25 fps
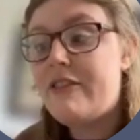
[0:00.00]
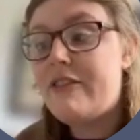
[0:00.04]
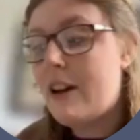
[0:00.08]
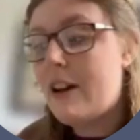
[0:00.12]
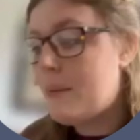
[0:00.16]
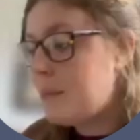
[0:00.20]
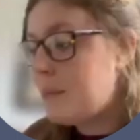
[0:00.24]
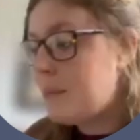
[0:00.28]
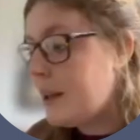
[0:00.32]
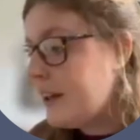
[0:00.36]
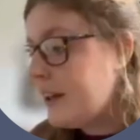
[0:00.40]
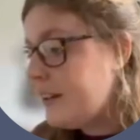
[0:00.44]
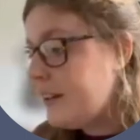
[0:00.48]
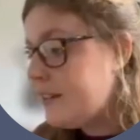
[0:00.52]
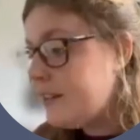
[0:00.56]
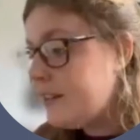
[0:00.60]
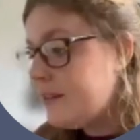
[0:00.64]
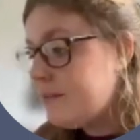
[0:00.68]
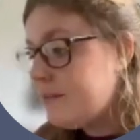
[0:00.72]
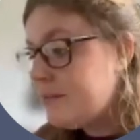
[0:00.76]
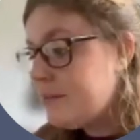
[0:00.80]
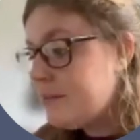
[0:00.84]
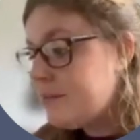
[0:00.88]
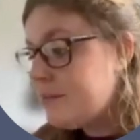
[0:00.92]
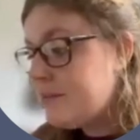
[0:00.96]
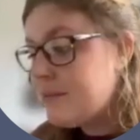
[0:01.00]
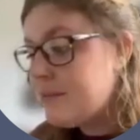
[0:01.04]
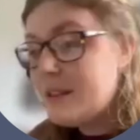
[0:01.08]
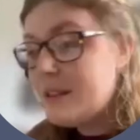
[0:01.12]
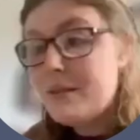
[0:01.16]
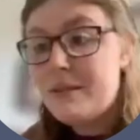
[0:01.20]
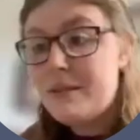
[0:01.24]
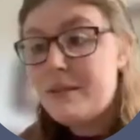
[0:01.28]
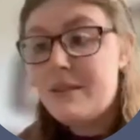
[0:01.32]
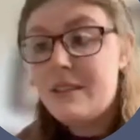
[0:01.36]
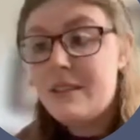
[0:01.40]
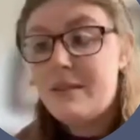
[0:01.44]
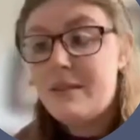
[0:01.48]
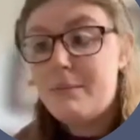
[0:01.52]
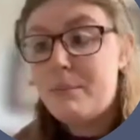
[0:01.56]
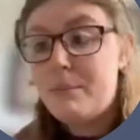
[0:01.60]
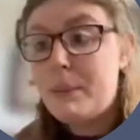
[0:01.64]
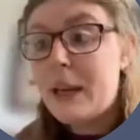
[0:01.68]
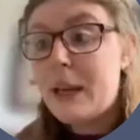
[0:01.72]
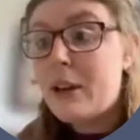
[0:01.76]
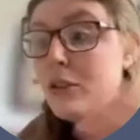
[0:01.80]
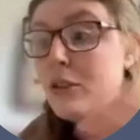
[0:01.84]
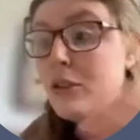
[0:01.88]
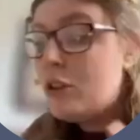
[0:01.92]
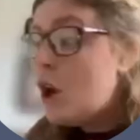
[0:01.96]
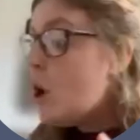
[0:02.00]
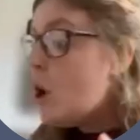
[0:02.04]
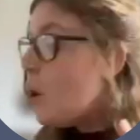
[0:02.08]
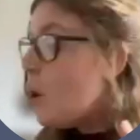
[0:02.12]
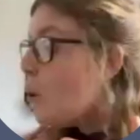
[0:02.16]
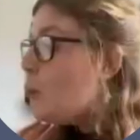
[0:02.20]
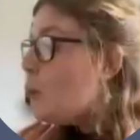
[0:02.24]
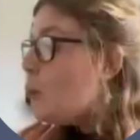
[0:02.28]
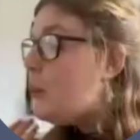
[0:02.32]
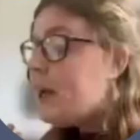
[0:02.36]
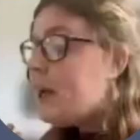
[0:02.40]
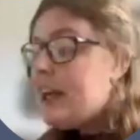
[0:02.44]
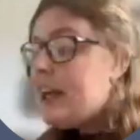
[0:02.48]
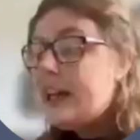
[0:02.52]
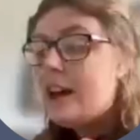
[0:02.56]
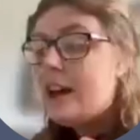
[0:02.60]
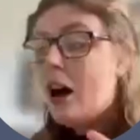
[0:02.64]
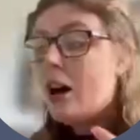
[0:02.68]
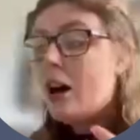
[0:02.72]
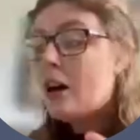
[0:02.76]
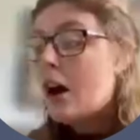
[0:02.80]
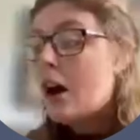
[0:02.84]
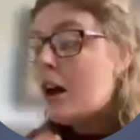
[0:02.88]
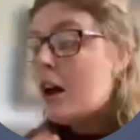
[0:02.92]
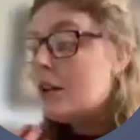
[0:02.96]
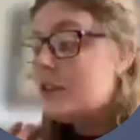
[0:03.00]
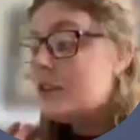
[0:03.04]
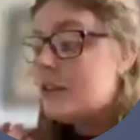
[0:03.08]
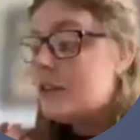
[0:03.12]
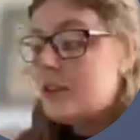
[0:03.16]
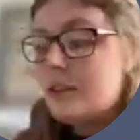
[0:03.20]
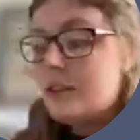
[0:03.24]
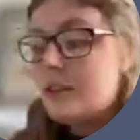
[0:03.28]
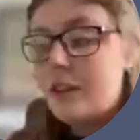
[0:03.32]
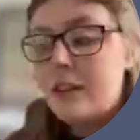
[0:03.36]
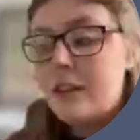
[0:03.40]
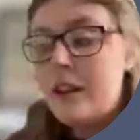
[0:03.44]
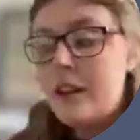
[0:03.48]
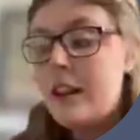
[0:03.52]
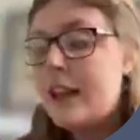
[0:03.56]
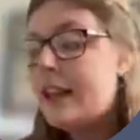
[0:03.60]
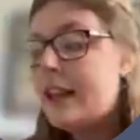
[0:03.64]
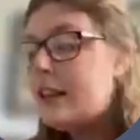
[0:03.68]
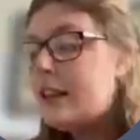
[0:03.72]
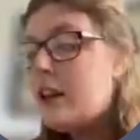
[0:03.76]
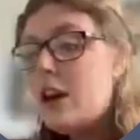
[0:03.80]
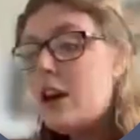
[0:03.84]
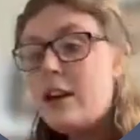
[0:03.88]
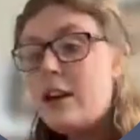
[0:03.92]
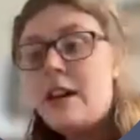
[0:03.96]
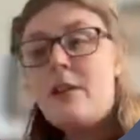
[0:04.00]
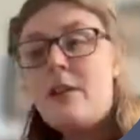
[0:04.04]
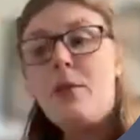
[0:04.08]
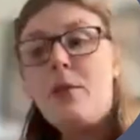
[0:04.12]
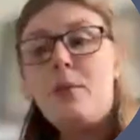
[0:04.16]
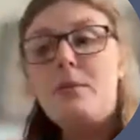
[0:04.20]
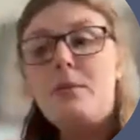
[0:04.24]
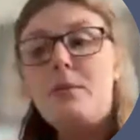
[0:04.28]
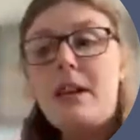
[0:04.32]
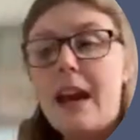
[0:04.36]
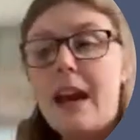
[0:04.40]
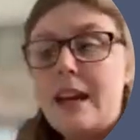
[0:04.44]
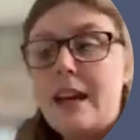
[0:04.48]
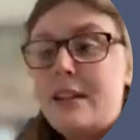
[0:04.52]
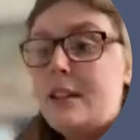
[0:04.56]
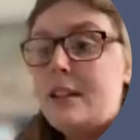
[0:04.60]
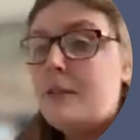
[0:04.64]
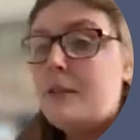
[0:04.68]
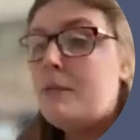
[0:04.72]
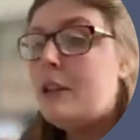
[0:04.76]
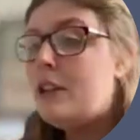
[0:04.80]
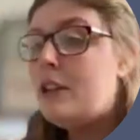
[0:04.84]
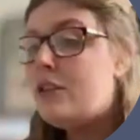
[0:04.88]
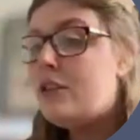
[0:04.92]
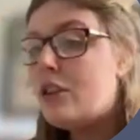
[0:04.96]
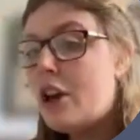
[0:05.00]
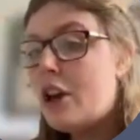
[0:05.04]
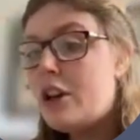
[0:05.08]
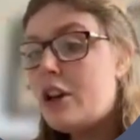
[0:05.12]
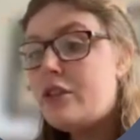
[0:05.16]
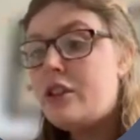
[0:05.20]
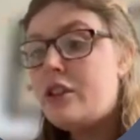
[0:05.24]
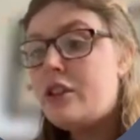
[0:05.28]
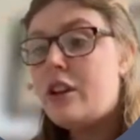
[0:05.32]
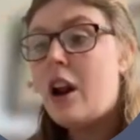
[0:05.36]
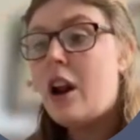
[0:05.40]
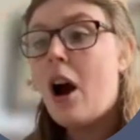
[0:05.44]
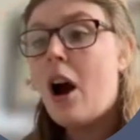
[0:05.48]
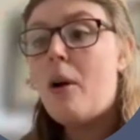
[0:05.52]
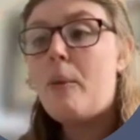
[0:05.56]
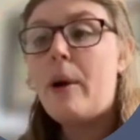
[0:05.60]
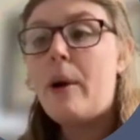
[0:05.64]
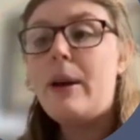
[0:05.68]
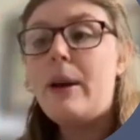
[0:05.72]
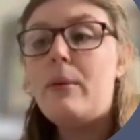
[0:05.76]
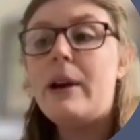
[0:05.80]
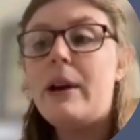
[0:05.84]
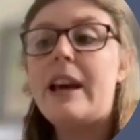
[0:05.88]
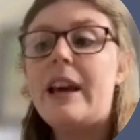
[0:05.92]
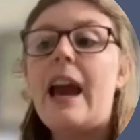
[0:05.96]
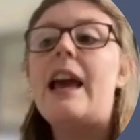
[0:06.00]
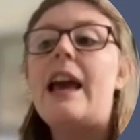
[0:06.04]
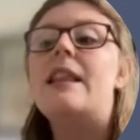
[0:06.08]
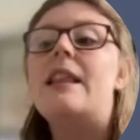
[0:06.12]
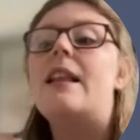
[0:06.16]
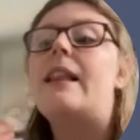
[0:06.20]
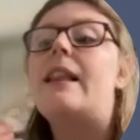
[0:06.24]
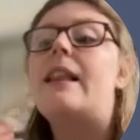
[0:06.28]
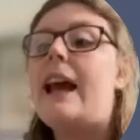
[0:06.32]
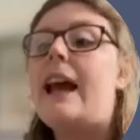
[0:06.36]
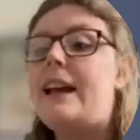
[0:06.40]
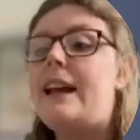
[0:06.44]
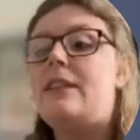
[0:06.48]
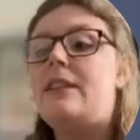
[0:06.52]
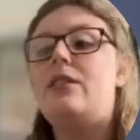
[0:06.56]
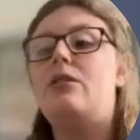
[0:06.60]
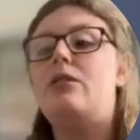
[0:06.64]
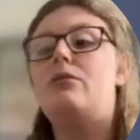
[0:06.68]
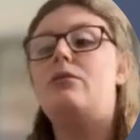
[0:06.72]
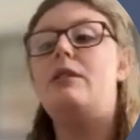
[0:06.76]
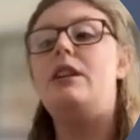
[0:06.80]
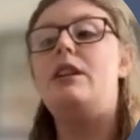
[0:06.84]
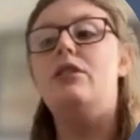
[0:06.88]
and families? Because we are constantly learning, updating, researching, aren't we? We're getting the latest